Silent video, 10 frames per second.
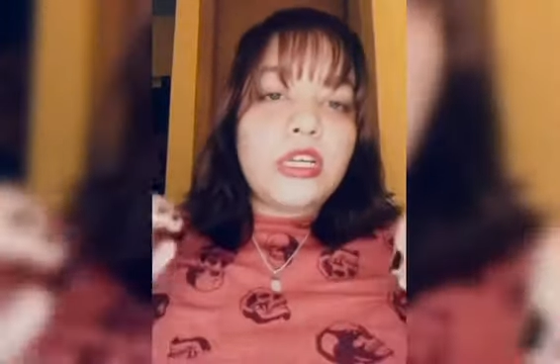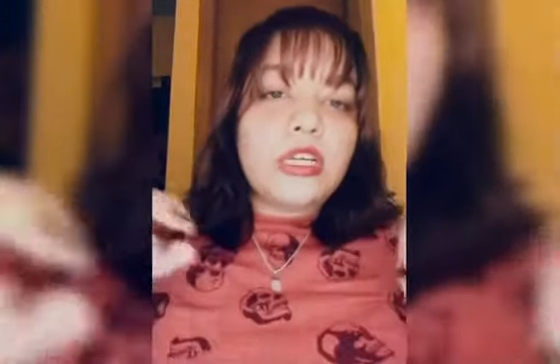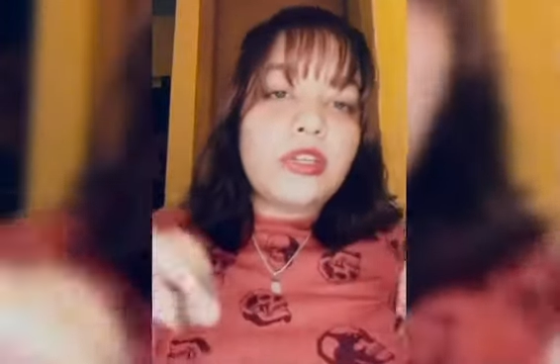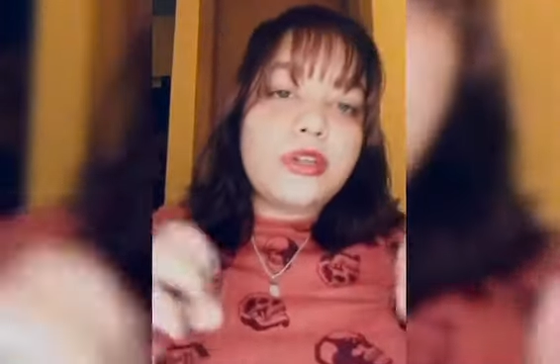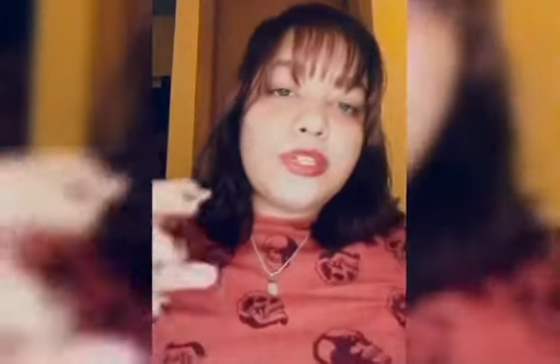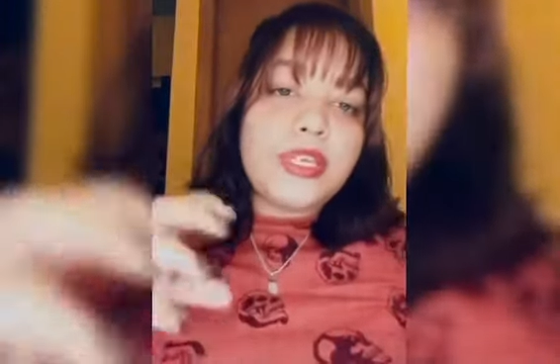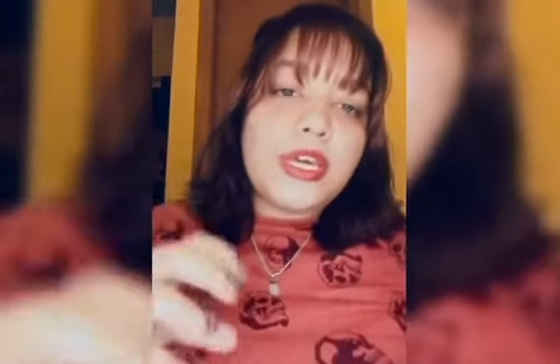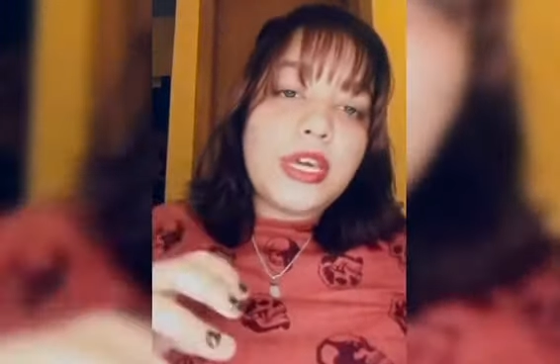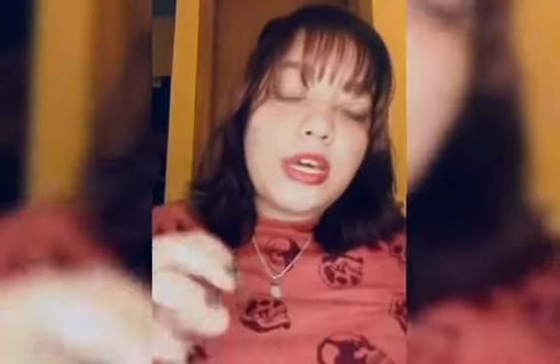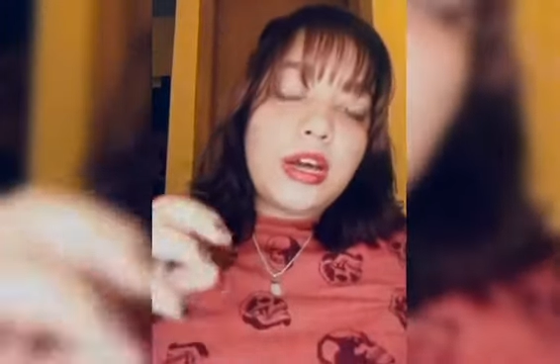cannot
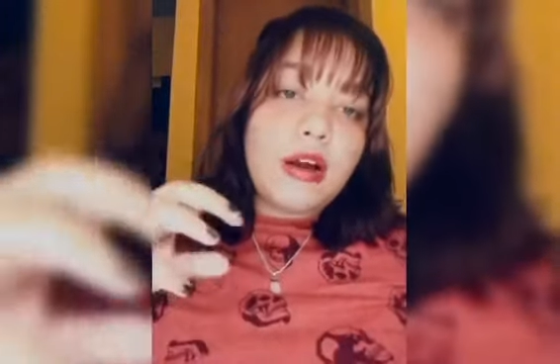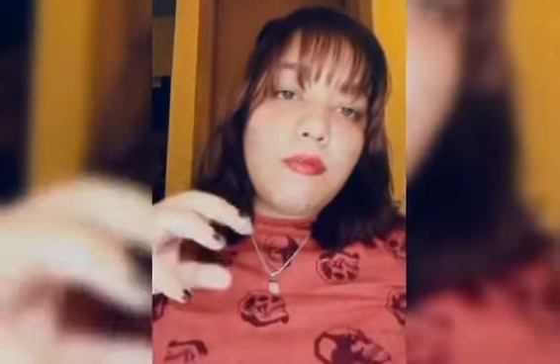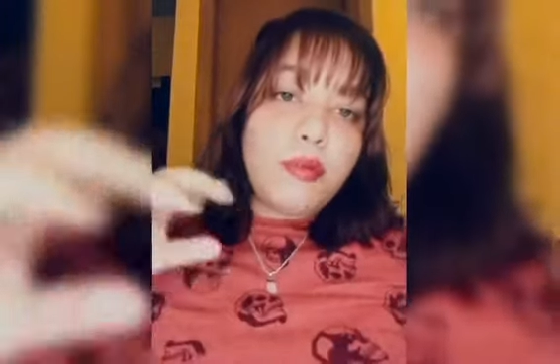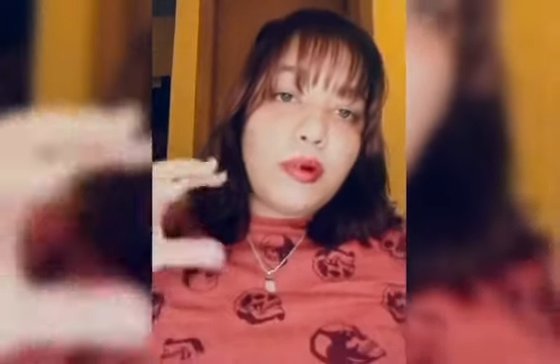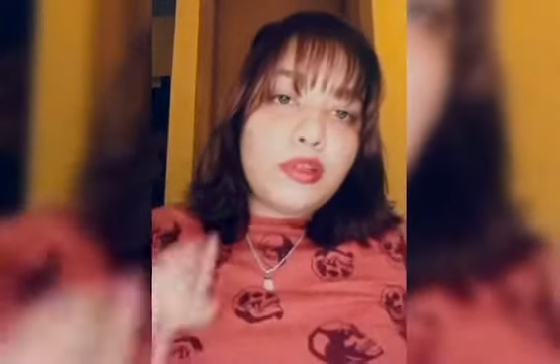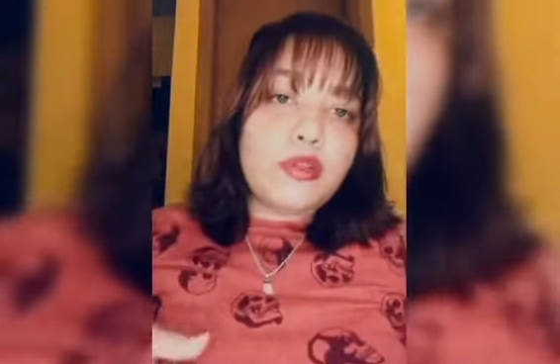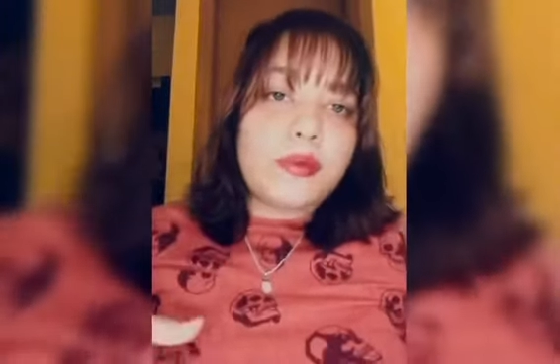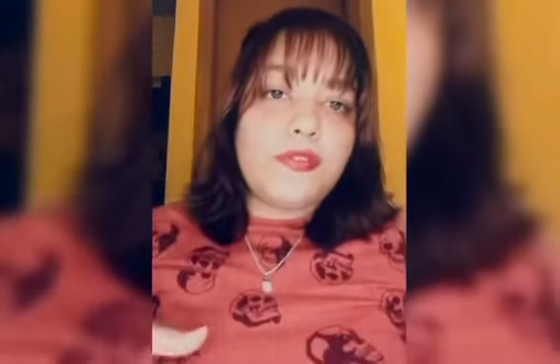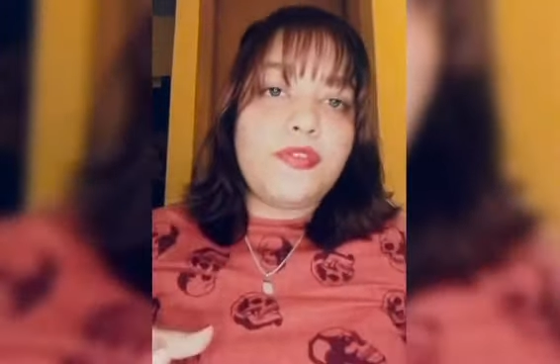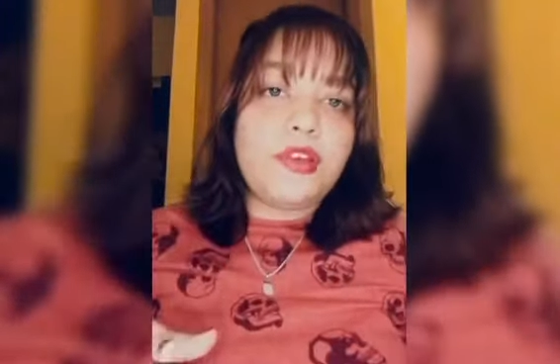take bold
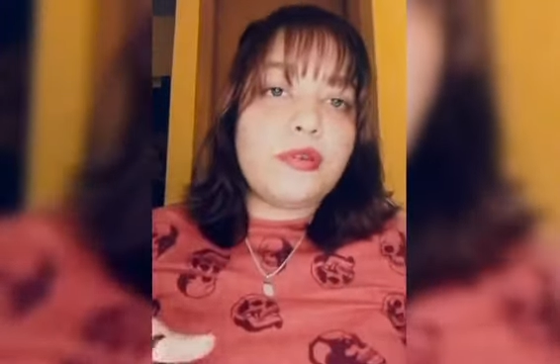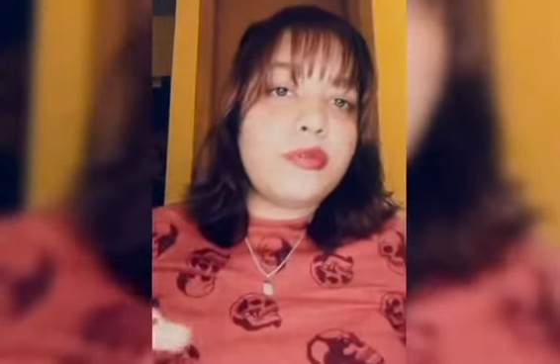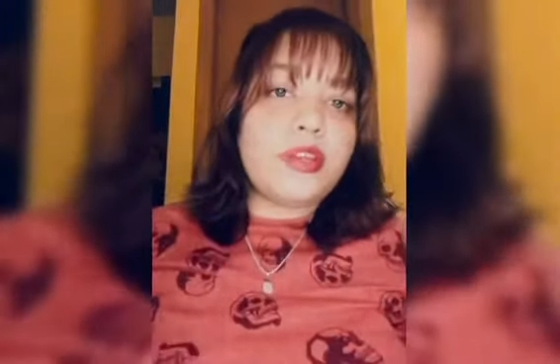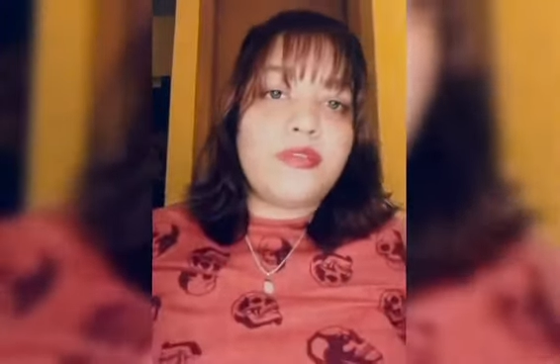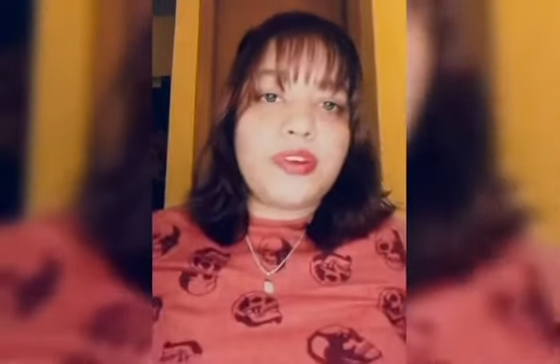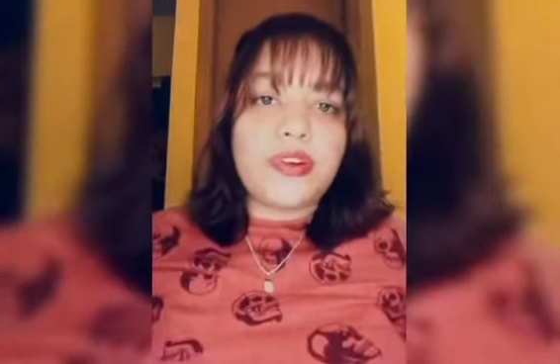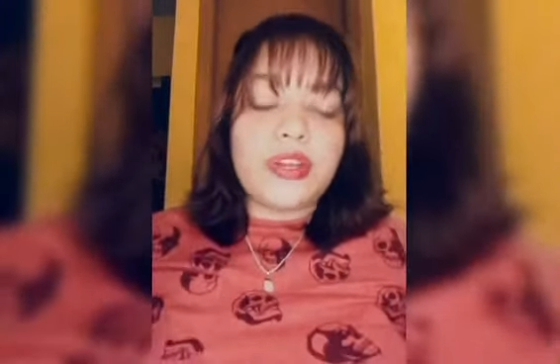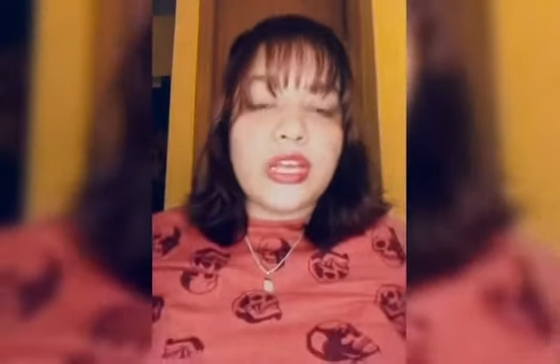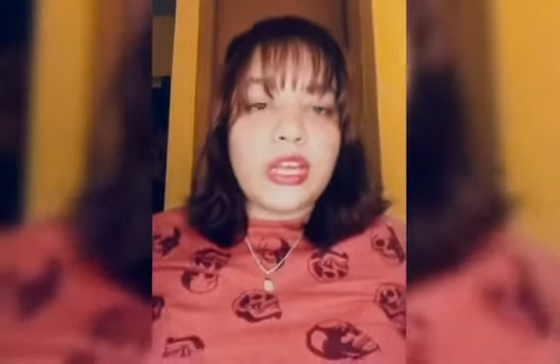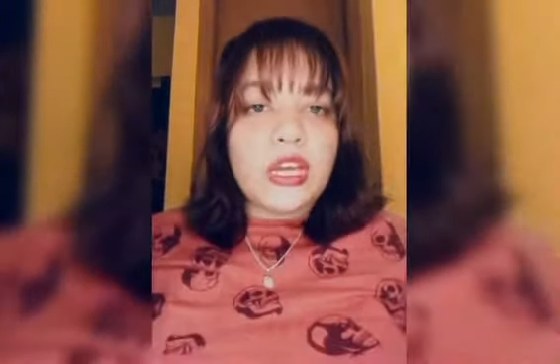perfumes or
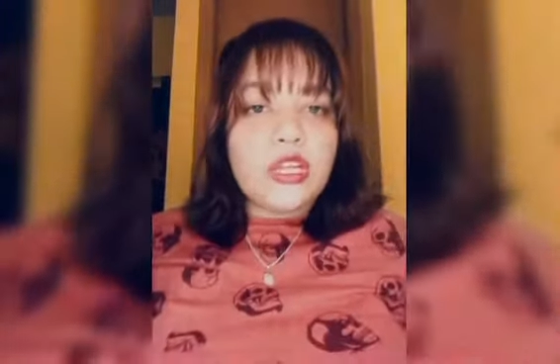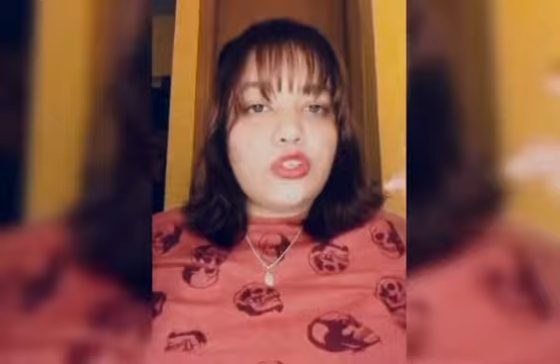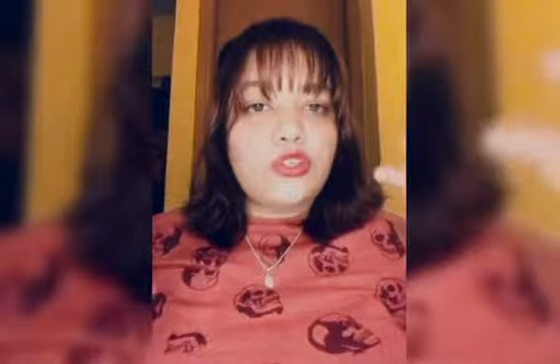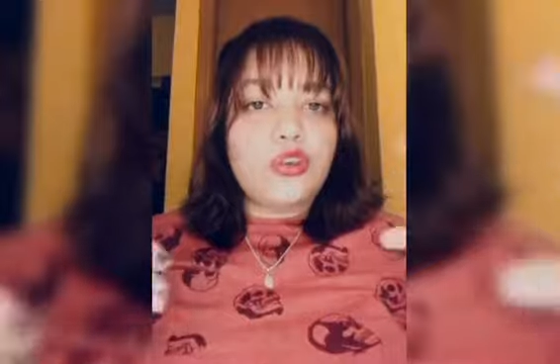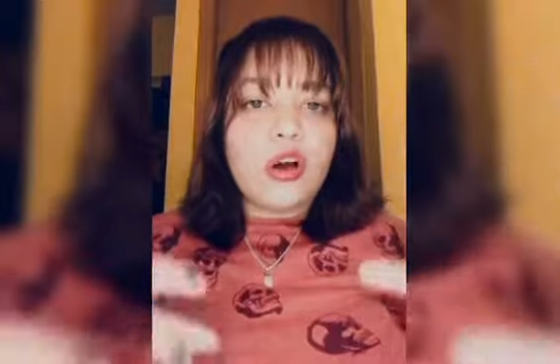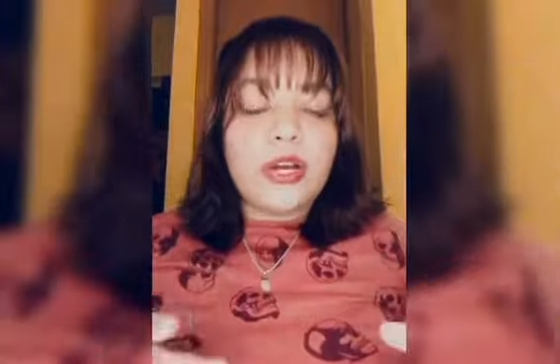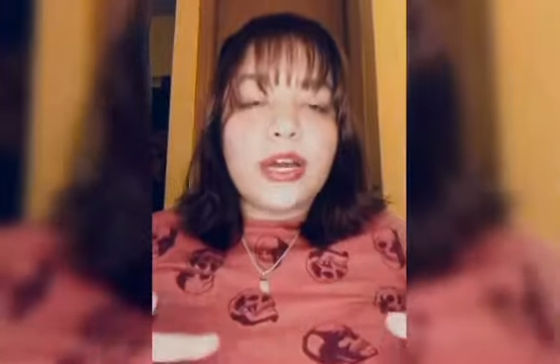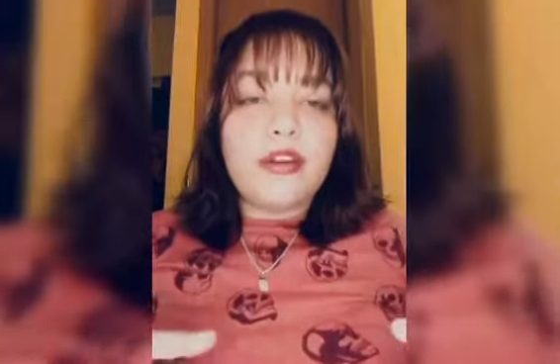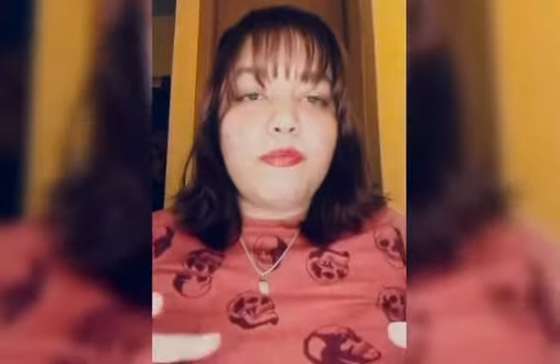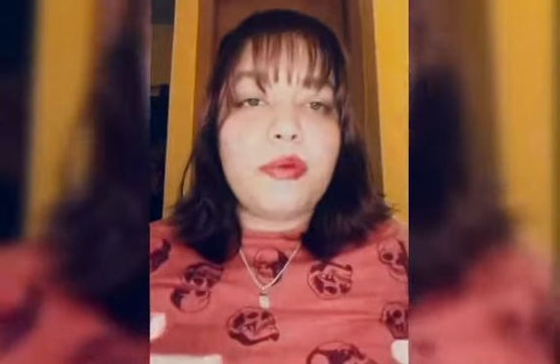very strong
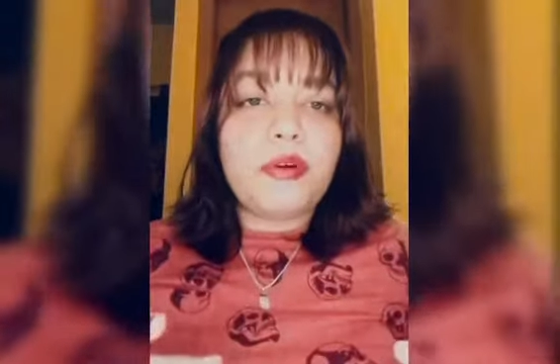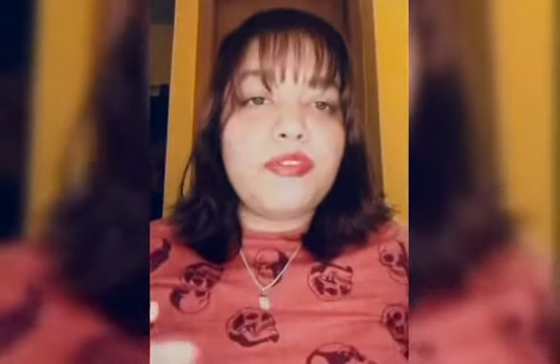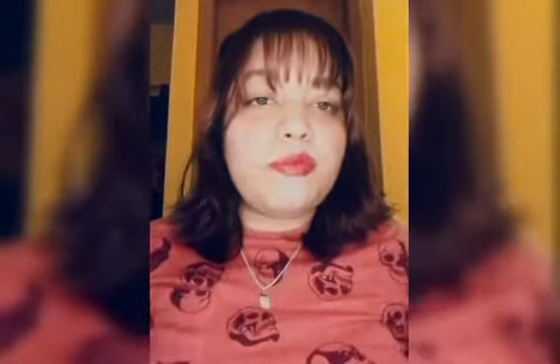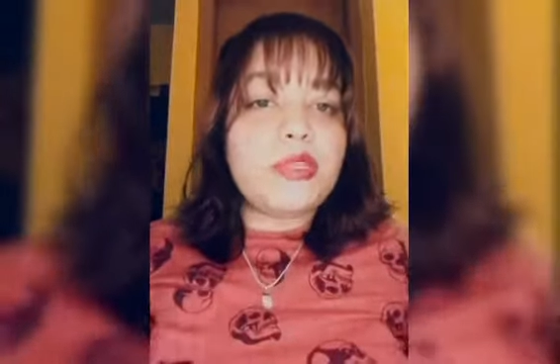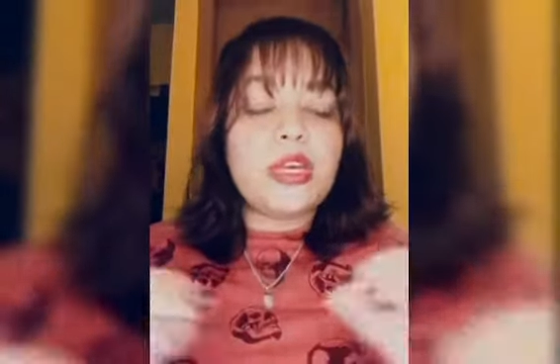kind of perfumes.